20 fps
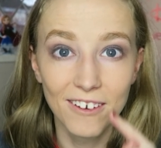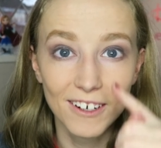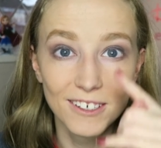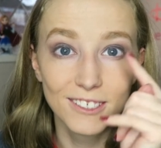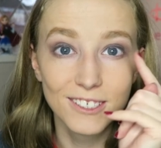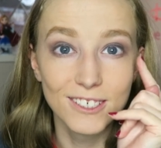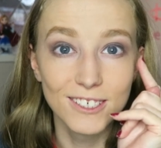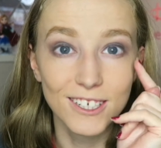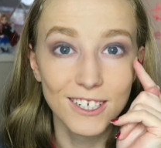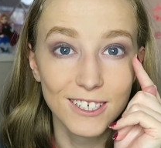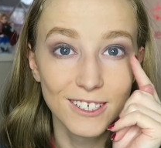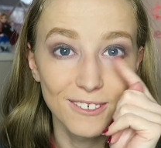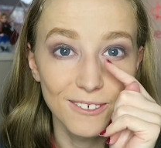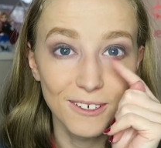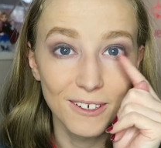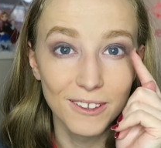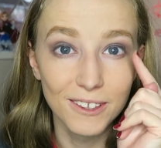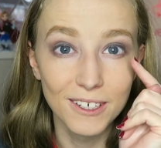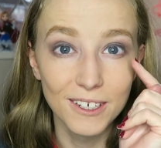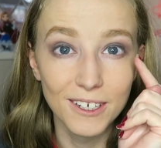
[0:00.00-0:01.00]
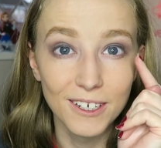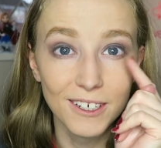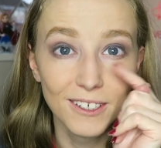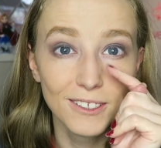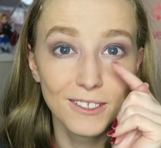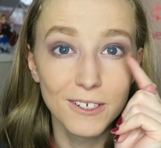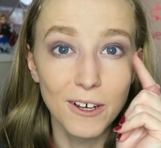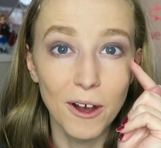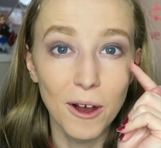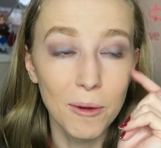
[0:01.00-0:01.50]
I was just going to do it on the
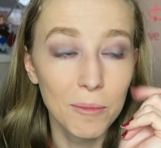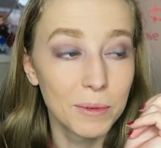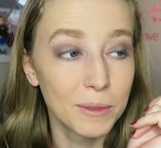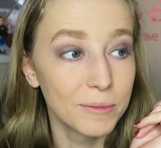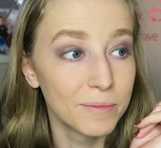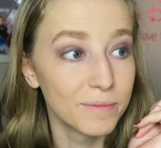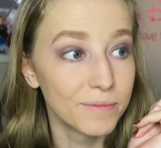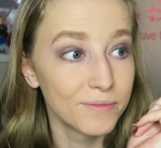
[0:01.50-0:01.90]
top